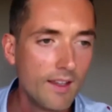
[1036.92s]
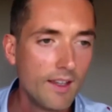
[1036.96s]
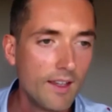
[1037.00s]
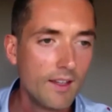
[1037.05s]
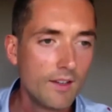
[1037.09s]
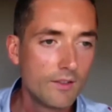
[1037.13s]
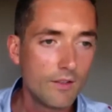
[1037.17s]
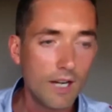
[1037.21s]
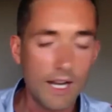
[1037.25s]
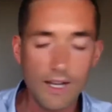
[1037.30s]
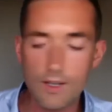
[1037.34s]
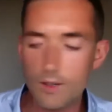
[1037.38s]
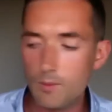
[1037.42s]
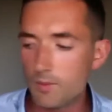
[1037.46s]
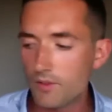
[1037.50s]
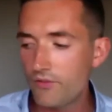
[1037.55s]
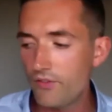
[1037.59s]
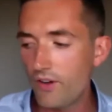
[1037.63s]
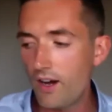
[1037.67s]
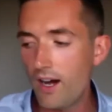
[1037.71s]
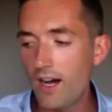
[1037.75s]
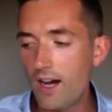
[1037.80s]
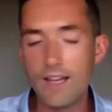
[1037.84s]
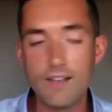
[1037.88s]
Right, number
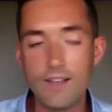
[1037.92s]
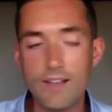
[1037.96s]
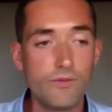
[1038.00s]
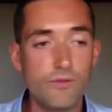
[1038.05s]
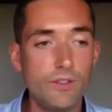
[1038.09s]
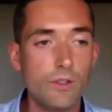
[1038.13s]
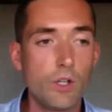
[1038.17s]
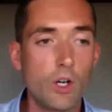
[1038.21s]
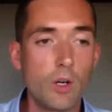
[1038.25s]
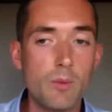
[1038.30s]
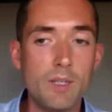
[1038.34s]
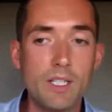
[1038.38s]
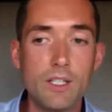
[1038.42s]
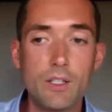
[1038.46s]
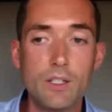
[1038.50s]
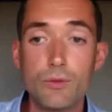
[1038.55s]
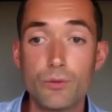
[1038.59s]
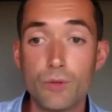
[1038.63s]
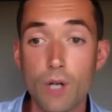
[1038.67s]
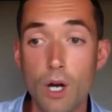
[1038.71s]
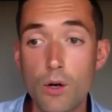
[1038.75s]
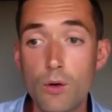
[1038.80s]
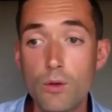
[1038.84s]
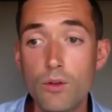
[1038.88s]
5, you've got to be
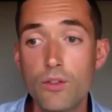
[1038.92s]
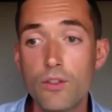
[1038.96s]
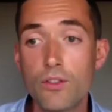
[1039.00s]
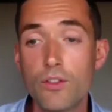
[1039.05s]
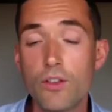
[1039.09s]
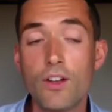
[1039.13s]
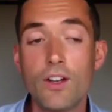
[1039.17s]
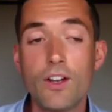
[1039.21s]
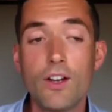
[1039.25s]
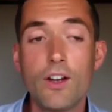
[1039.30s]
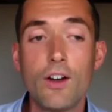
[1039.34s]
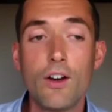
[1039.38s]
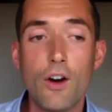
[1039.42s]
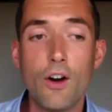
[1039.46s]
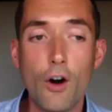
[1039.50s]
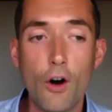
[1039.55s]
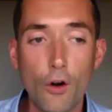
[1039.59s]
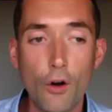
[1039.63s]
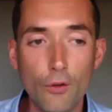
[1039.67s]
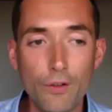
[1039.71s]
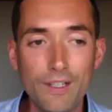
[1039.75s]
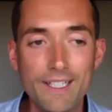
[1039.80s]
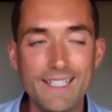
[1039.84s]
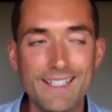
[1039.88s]
growth
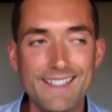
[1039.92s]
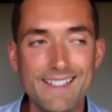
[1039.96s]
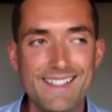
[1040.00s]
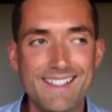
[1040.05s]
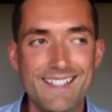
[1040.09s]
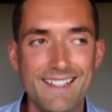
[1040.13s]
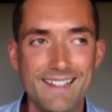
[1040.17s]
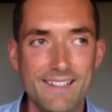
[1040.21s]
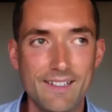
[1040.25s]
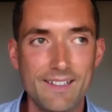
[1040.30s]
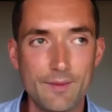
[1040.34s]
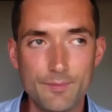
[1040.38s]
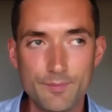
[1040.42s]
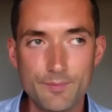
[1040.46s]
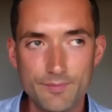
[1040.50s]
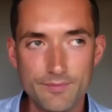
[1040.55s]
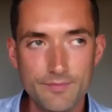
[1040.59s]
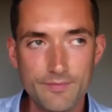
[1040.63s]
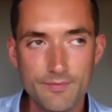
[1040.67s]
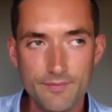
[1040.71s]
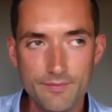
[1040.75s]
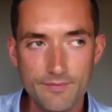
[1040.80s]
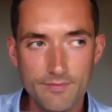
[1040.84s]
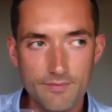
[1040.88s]
oriented.
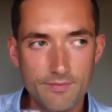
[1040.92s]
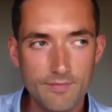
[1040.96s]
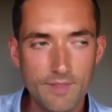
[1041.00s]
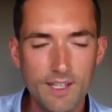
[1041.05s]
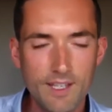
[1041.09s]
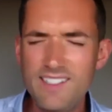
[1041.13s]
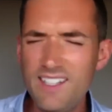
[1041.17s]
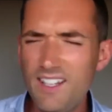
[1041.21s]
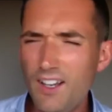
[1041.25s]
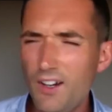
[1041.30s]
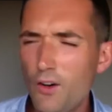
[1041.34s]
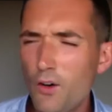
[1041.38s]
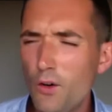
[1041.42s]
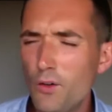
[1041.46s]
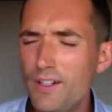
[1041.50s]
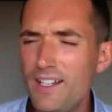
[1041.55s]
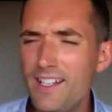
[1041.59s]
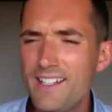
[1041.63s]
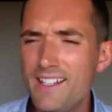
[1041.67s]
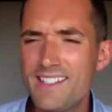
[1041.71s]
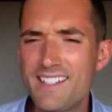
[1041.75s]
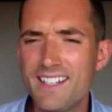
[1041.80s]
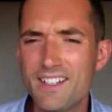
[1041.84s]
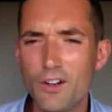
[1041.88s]
Is it
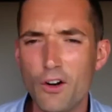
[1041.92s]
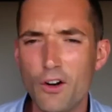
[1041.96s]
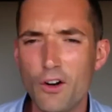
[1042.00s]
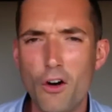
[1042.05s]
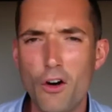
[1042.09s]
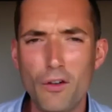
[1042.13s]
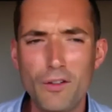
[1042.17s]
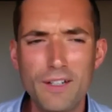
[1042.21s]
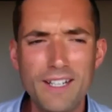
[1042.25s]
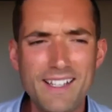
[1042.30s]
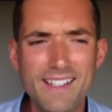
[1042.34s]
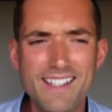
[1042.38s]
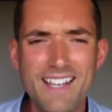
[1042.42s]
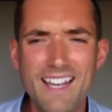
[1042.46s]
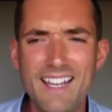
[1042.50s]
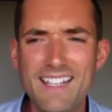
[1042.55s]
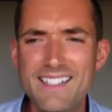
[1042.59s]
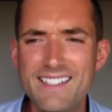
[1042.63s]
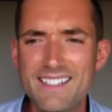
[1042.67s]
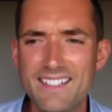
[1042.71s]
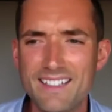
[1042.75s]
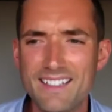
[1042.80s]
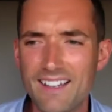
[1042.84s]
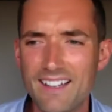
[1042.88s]
oriented or
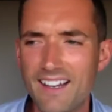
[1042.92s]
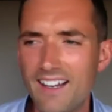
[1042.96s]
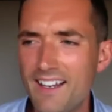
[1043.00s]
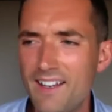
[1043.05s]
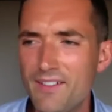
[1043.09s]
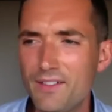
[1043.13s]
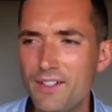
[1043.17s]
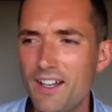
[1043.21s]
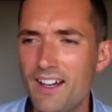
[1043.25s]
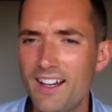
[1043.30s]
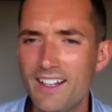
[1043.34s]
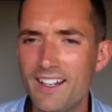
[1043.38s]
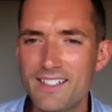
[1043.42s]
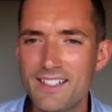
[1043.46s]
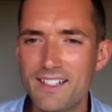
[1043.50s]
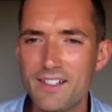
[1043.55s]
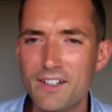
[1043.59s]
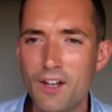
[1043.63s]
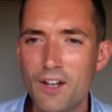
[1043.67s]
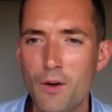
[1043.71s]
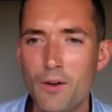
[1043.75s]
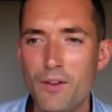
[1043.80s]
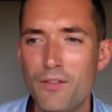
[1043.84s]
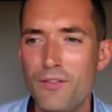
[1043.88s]
orientated? I never actually
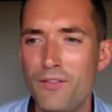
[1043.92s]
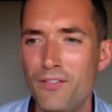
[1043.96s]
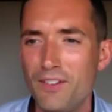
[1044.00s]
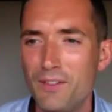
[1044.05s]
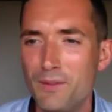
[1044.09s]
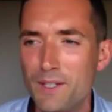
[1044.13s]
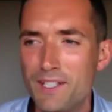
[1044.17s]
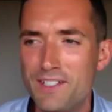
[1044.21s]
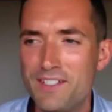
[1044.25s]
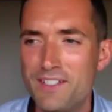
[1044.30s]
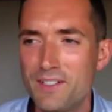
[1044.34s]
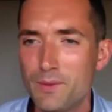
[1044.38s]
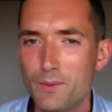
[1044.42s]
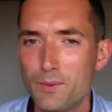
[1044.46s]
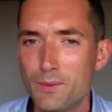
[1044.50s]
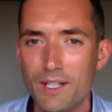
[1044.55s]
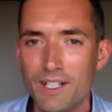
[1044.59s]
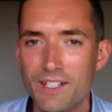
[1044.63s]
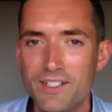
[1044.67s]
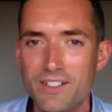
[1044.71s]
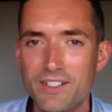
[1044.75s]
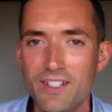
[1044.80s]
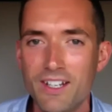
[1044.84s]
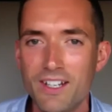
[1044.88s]
know which is
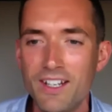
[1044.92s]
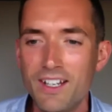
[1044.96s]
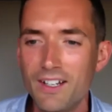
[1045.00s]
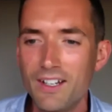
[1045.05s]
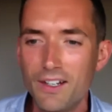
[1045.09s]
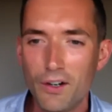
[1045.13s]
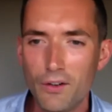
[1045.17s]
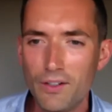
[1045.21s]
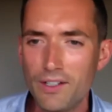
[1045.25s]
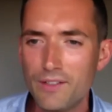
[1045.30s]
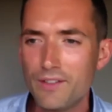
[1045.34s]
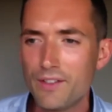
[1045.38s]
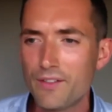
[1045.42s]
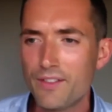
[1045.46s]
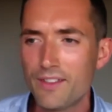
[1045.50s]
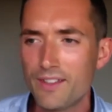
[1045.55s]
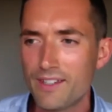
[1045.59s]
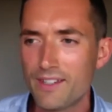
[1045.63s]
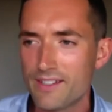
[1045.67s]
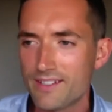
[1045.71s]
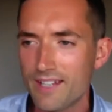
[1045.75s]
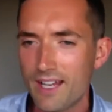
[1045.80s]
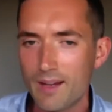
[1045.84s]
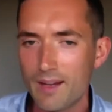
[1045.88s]
which, or even if they're
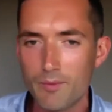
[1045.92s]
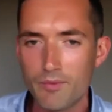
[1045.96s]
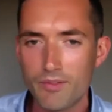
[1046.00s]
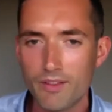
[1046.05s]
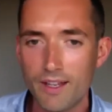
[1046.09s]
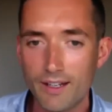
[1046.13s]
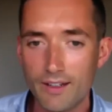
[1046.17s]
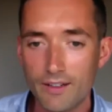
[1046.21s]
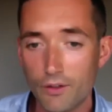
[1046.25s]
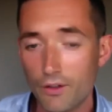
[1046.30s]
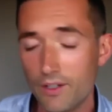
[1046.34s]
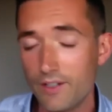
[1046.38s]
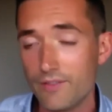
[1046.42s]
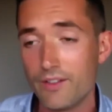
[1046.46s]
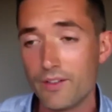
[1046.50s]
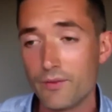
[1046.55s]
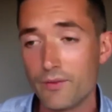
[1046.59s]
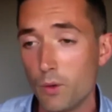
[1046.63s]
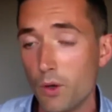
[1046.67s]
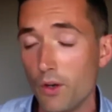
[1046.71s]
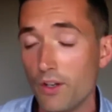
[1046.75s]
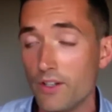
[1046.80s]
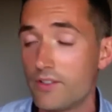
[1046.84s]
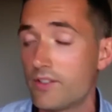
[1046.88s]
the same thing, or even if
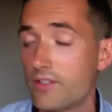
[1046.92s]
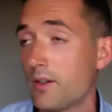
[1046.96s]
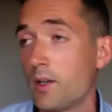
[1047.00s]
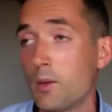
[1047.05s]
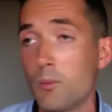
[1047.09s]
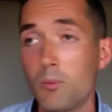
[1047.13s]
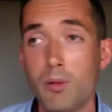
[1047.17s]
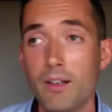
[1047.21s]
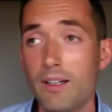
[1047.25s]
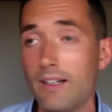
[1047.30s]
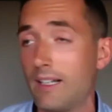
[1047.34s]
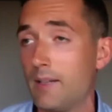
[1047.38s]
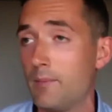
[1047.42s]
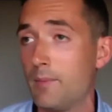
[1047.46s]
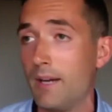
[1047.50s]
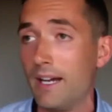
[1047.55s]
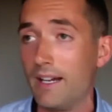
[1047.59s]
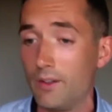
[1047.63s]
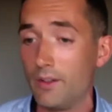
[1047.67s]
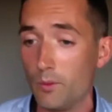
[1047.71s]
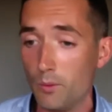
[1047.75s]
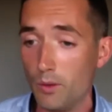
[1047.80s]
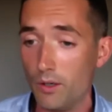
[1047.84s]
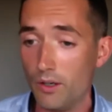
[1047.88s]
one is a completely made
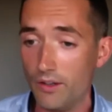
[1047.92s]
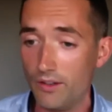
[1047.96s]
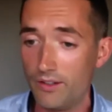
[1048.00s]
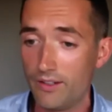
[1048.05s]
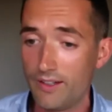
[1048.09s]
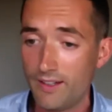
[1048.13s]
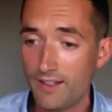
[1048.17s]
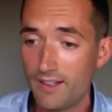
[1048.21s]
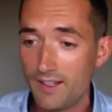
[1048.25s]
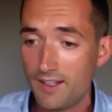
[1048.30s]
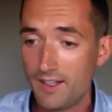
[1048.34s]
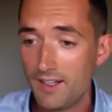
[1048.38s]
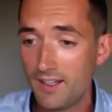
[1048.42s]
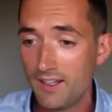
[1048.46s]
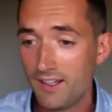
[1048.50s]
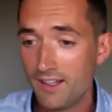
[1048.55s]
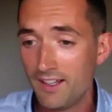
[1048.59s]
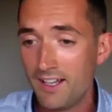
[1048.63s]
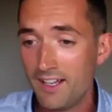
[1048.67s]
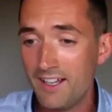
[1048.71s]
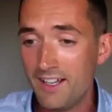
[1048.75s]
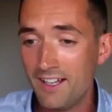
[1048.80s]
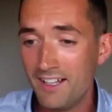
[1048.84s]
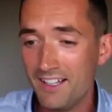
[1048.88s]
up word.
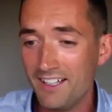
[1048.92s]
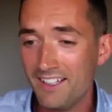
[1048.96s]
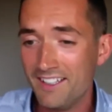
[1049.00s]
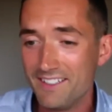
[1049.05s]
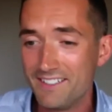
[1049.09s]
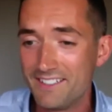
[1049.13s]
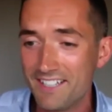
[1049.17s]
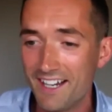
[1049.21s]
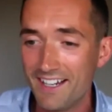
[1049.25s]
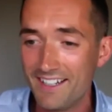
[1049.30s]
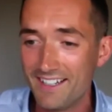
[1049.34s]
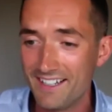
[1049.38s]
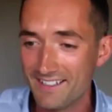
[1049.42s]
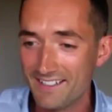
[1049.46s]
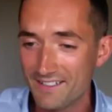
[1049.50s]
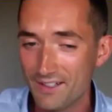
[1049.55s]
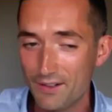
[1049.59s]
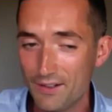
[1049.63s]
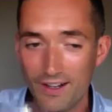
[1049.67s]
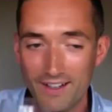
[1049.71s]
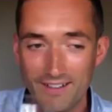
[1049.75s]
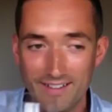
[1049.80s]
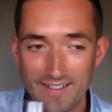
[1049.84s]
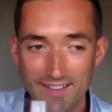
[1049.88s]
Jade has no
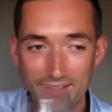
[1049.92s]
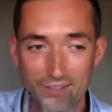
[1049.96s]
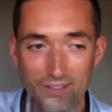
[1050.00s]
idea